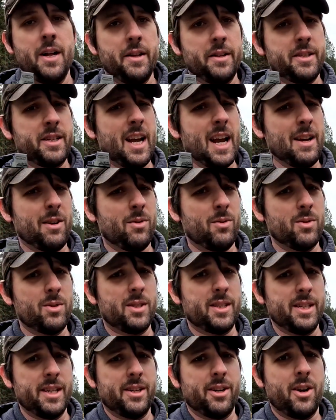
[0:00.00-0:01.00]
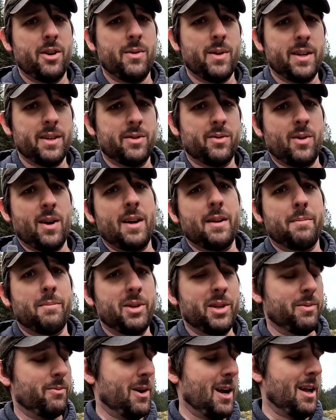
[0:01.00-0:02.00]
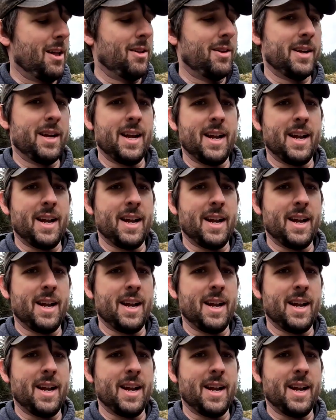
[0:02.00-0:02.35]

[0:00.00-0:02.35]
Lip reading: This guy holds 0 incredibly well.